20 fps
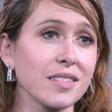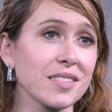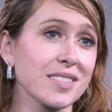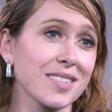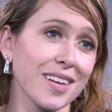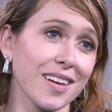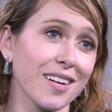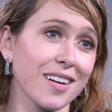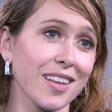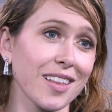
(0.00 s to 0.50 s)

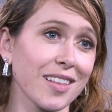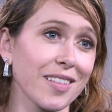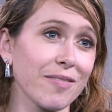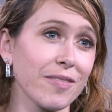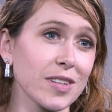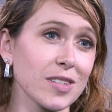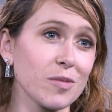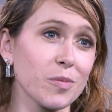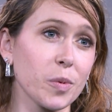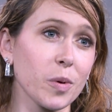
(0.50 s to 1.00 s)
didn't see any
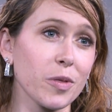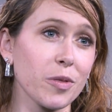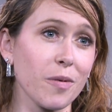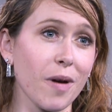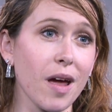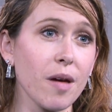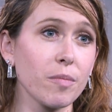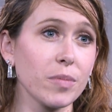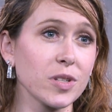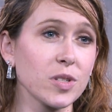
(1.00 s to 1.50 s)
visible
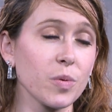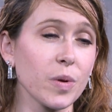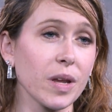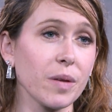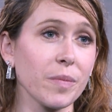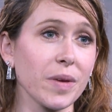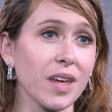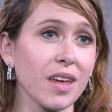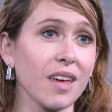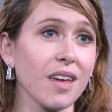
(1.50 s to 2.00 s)
threat
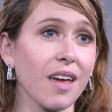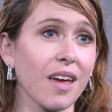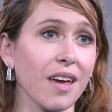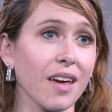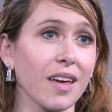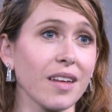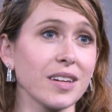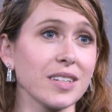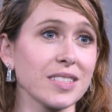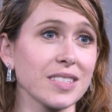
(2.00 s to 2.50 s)
between me
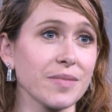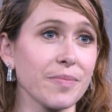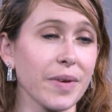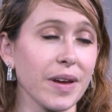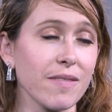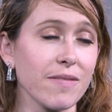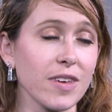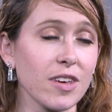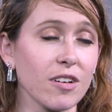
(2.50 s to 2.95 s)
and my